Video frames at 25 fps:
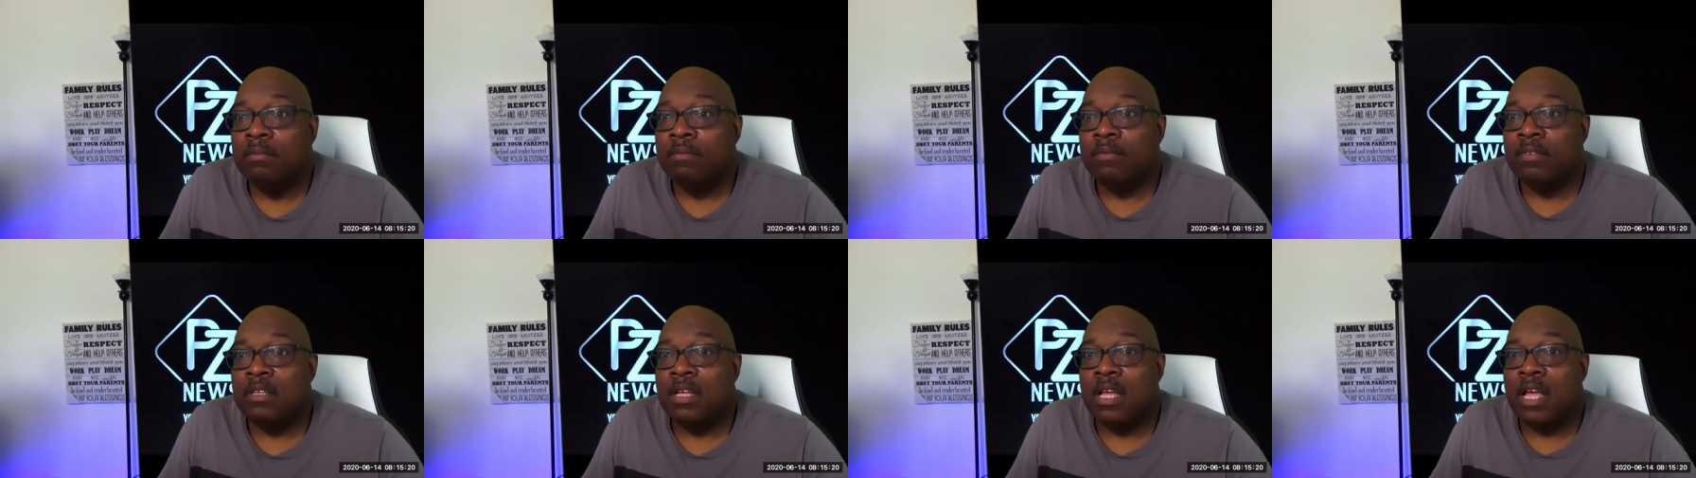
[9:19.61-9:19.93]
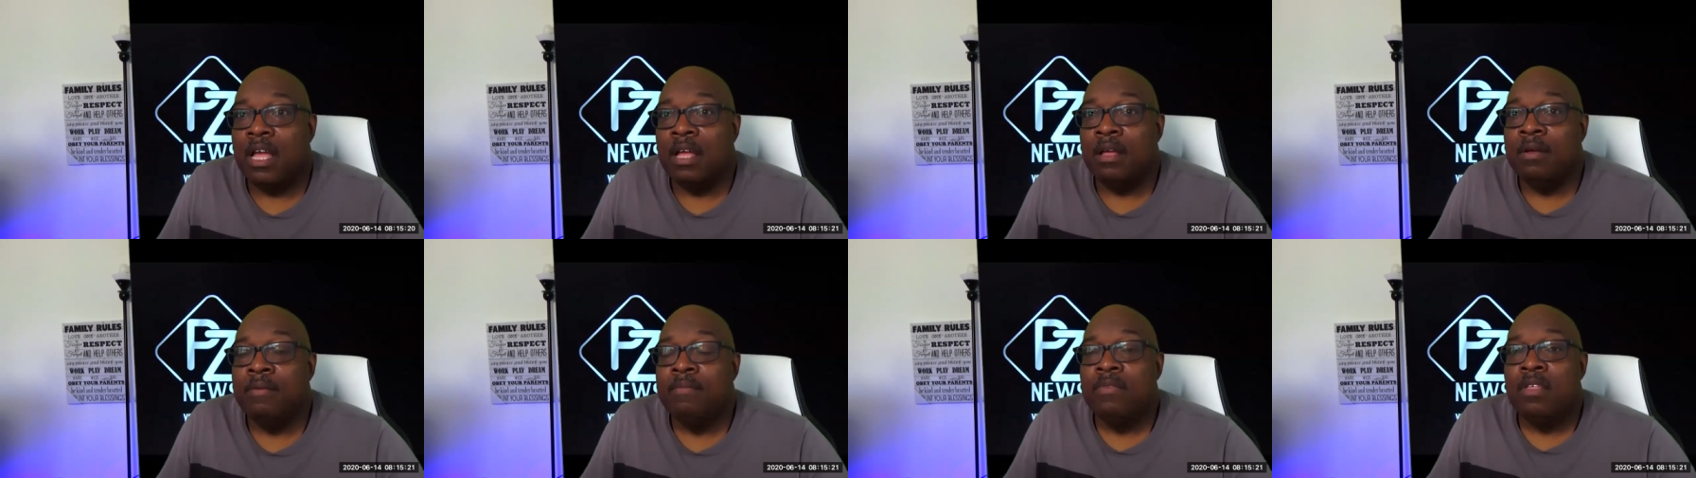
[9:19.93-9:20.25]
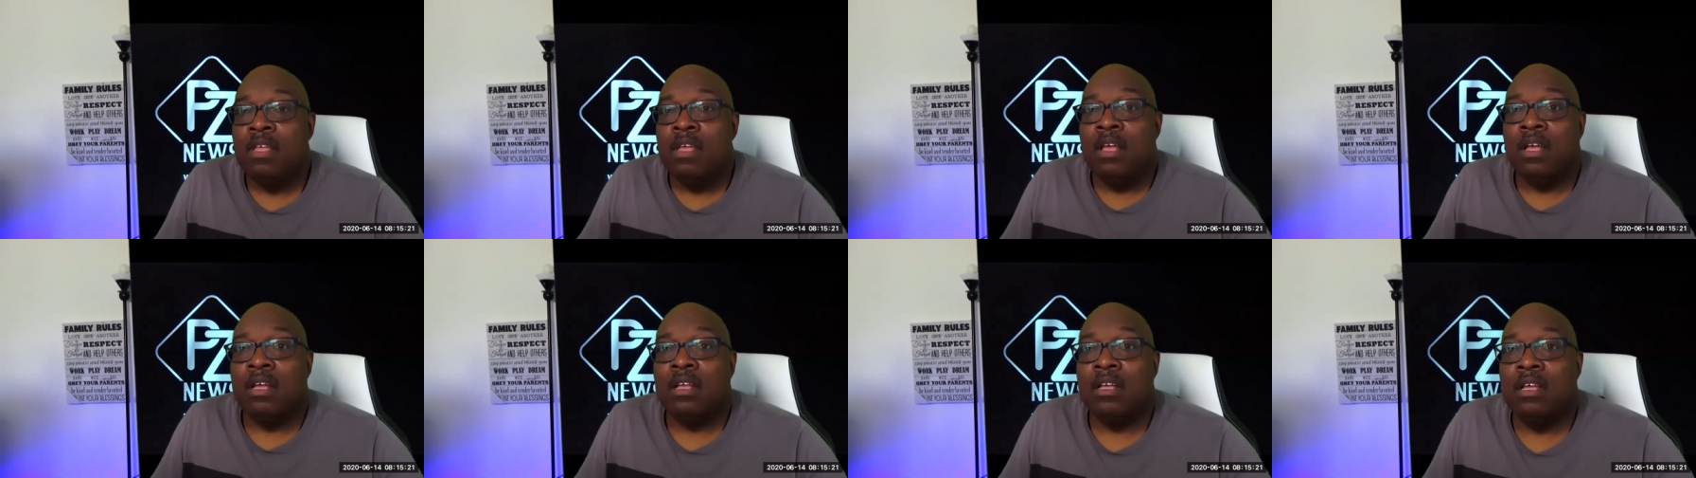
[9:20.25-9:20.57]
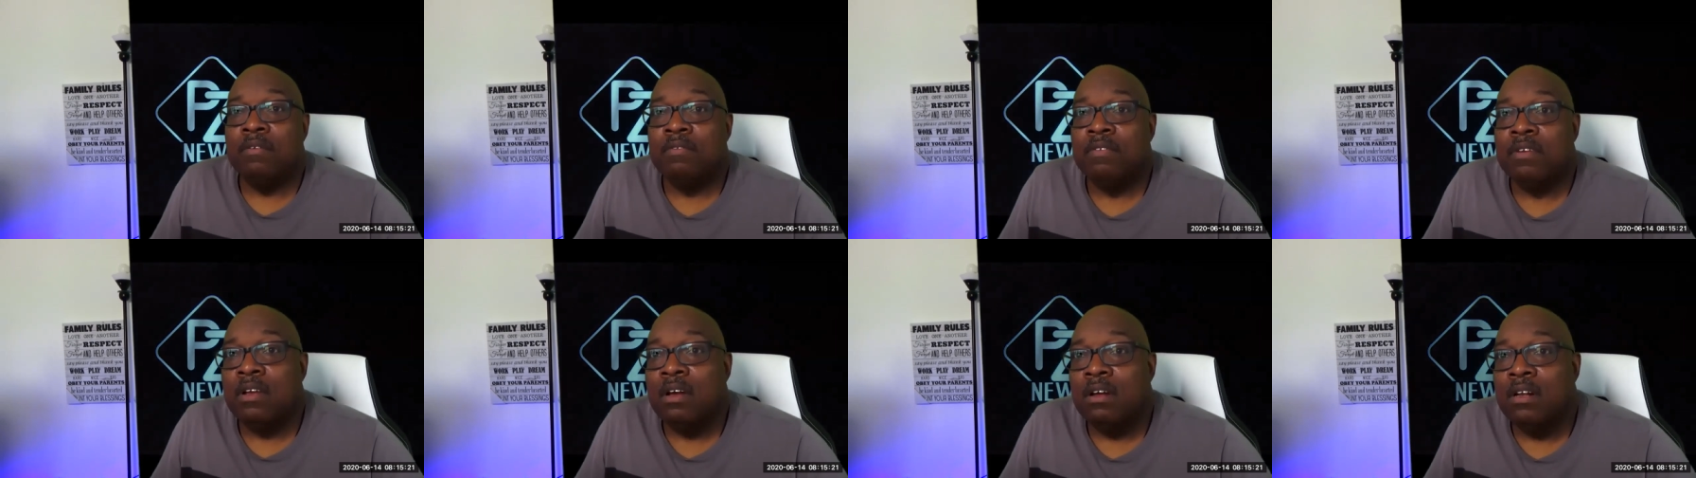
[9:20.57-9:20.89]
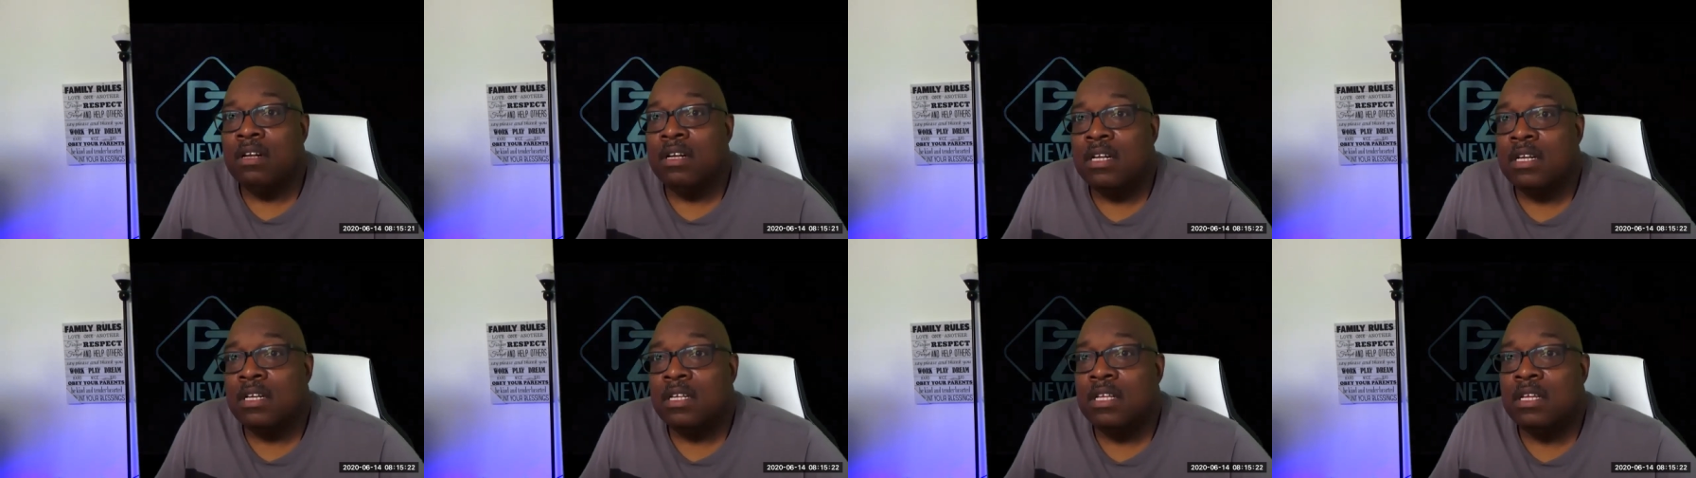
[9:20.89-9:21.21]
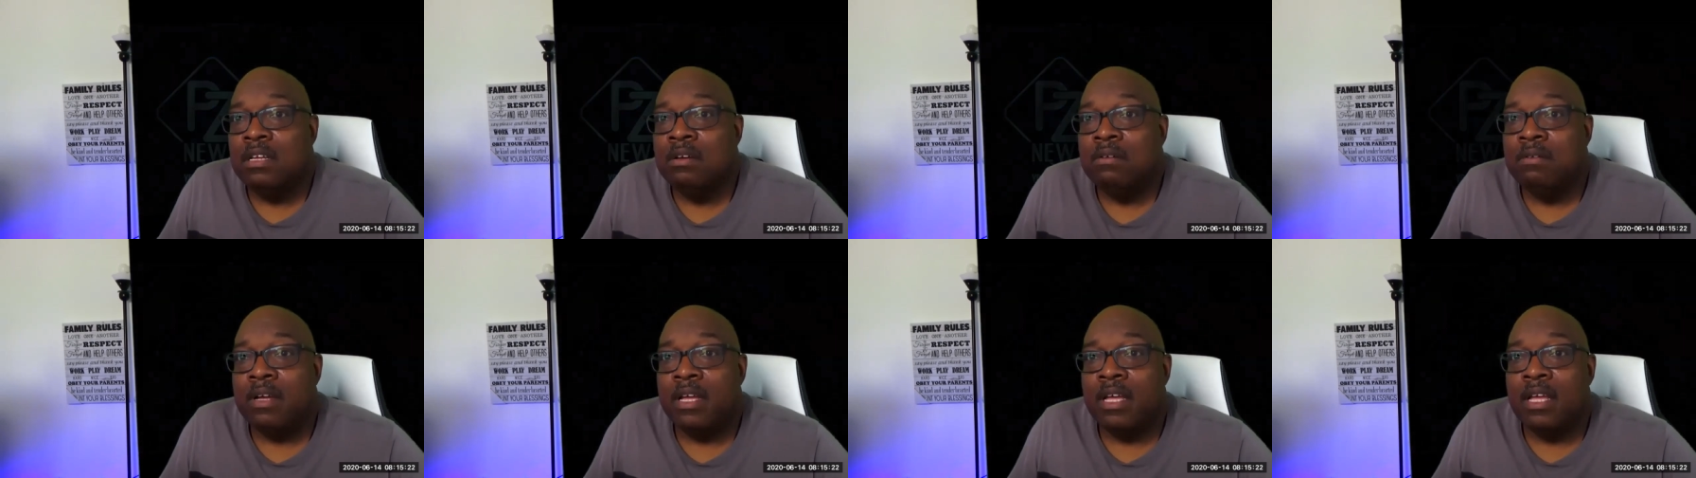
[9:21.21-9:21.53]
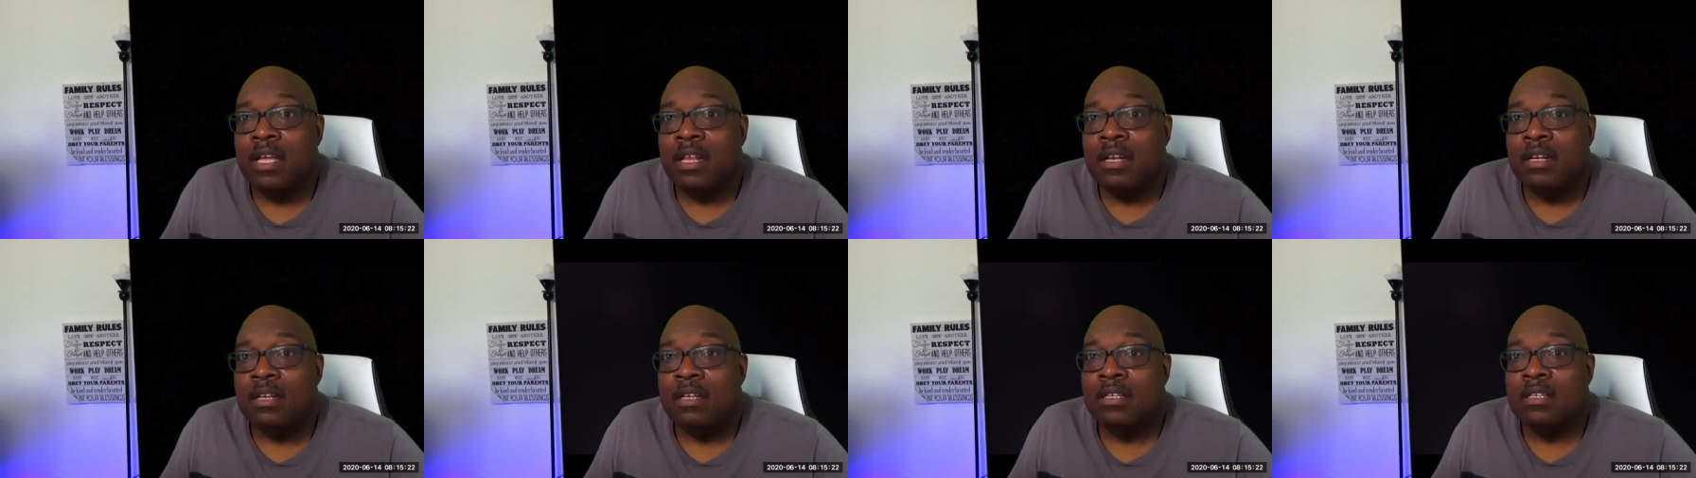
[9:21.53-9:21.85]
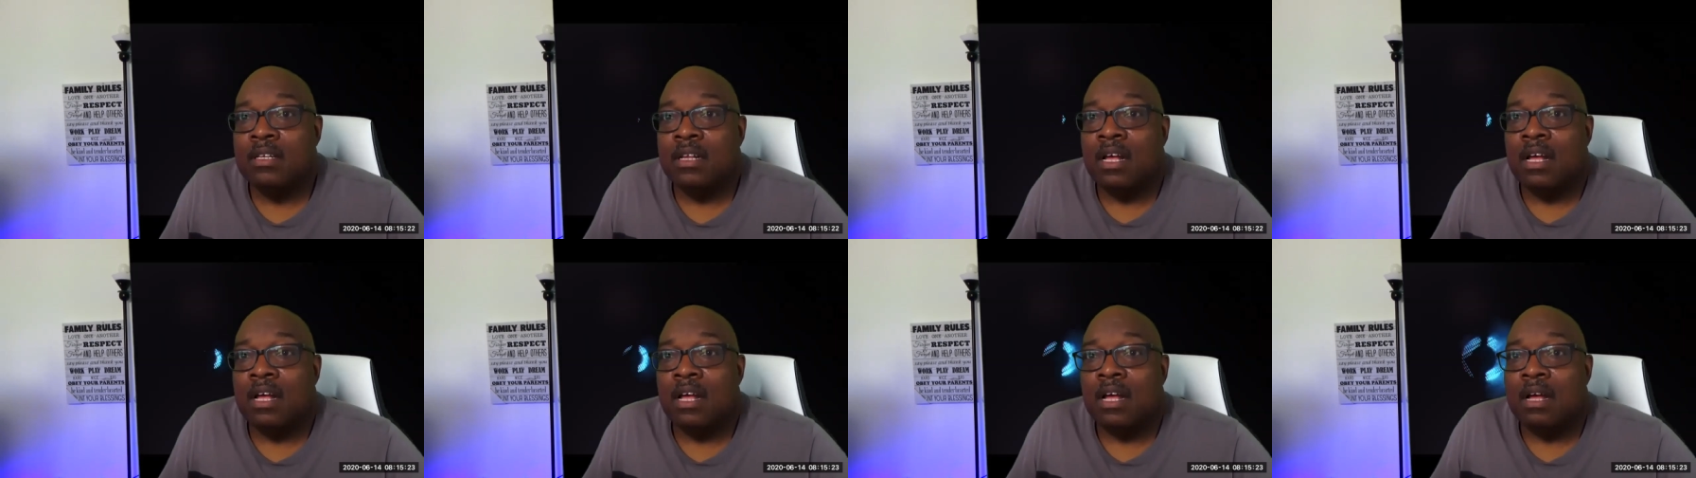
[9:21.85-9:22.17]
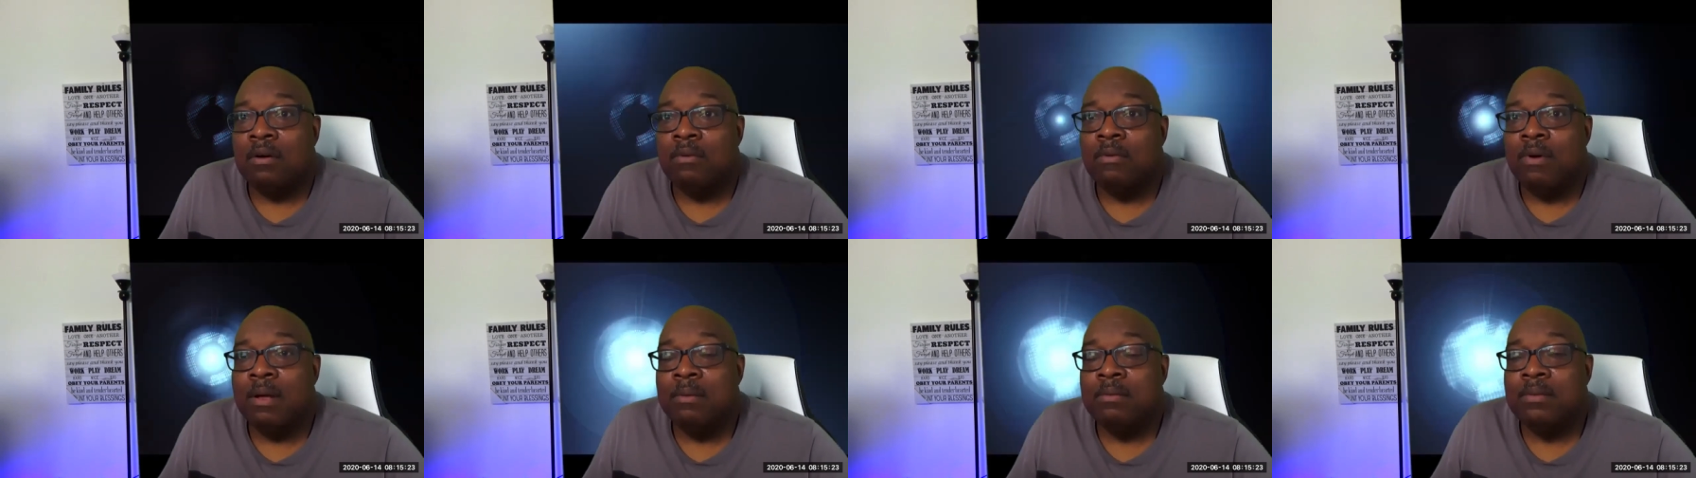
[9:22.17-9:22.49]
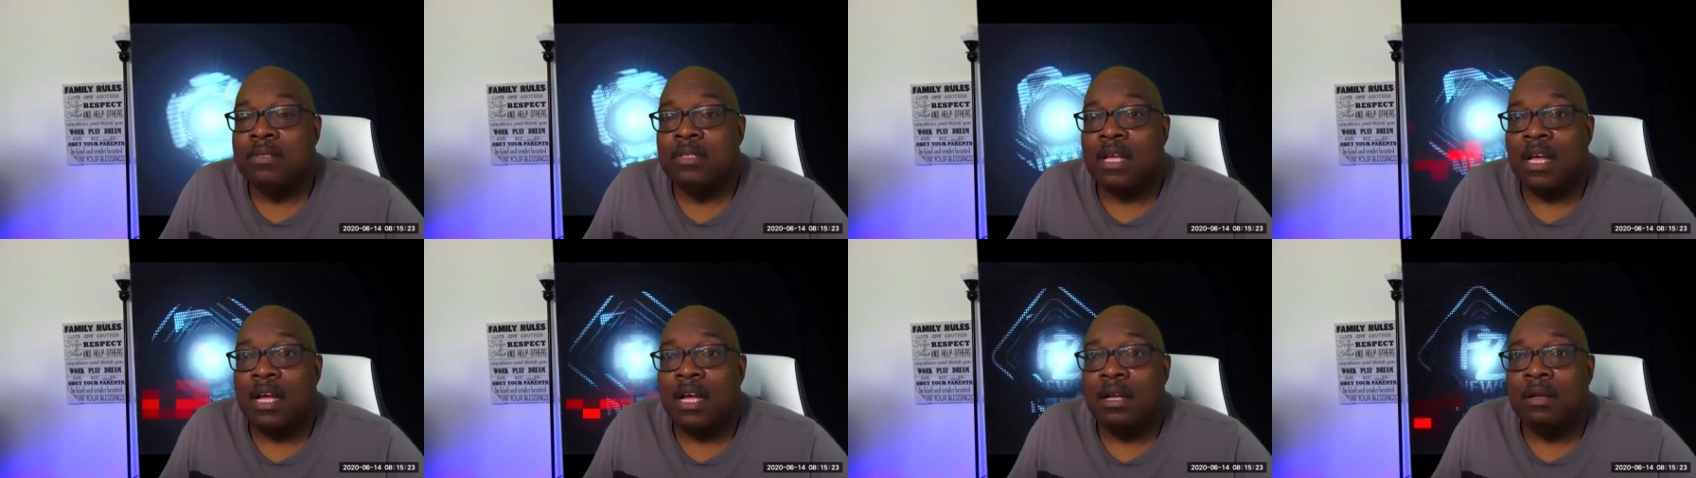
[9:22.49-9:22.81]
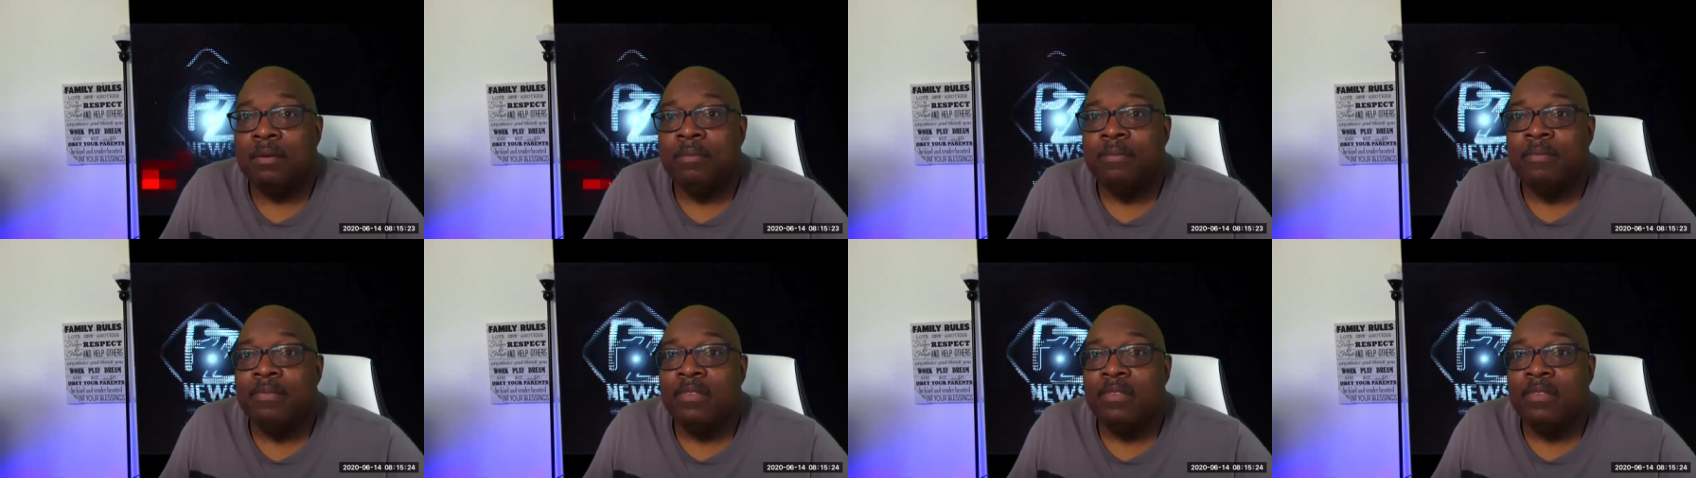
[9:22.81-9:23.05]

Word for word: Okay, if you go to the UN uh, website,